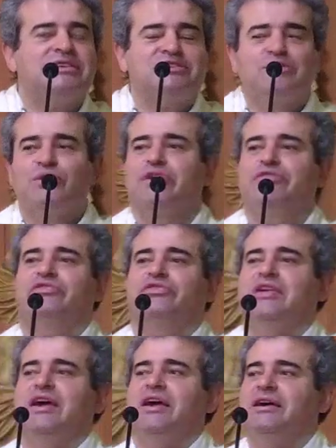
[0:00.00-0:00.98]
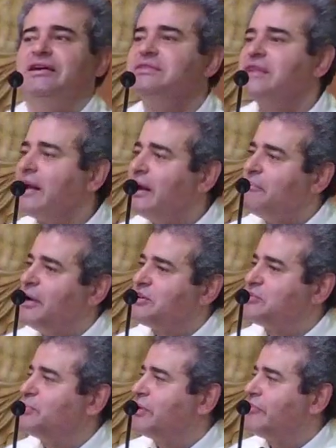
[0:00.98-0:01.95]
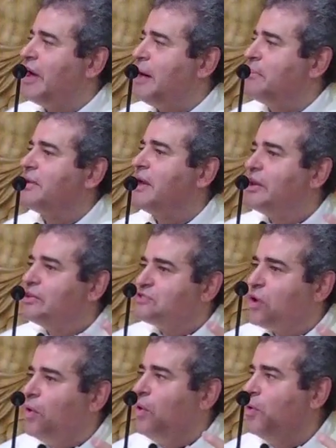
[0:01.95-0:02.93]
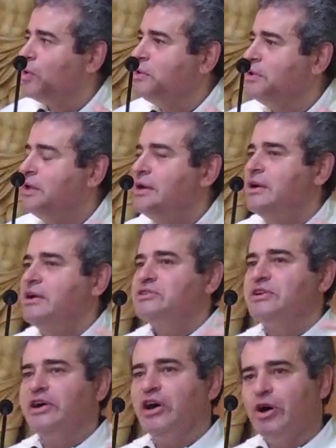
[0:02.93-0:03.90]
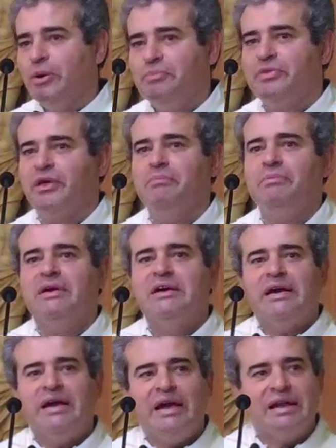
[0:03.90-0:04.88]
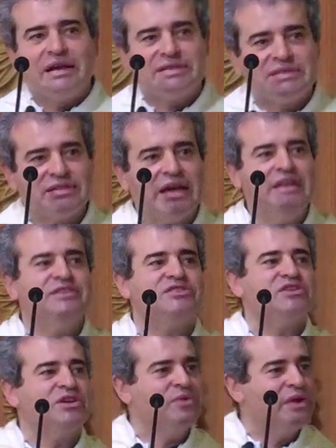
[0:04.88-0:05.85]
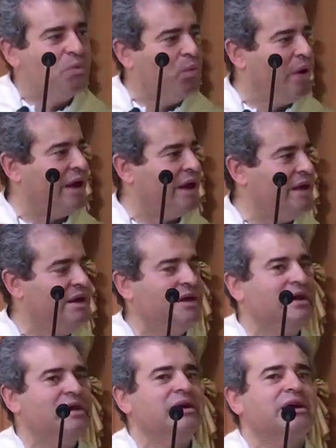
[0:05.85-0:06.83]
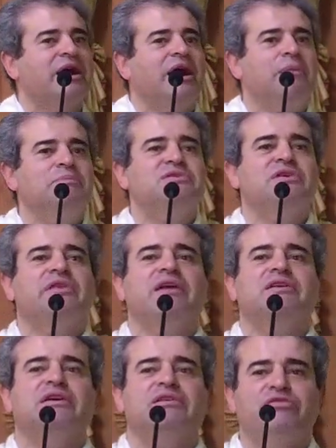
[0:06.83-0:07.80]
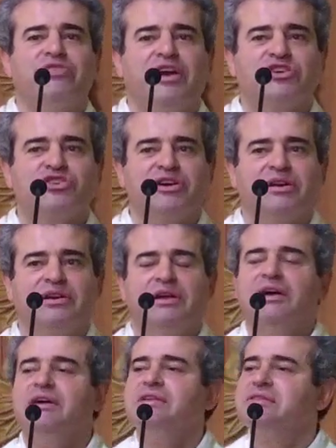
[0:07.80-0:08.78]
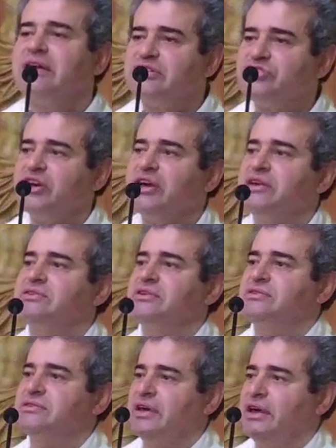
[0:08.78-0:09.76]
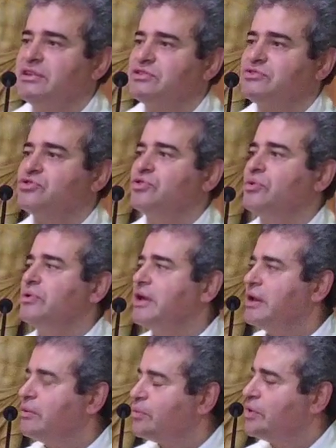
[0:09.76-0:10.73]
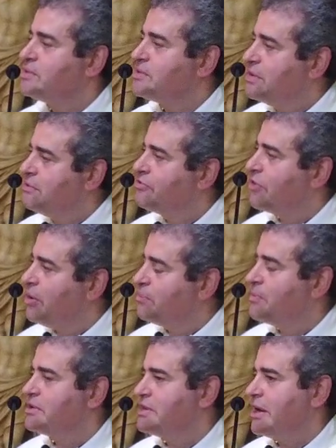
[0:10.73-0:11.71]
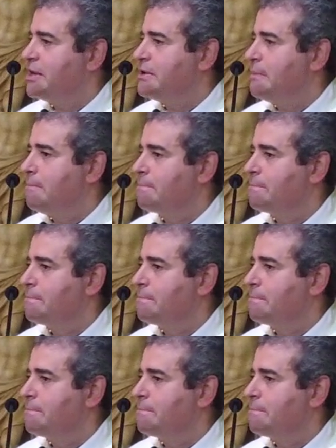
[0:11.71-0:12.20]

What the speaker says: the sort of thing that I imagine would have happened. And it's all to help them in a sensory way come to that conviction that Jesus is truly risen from the dead.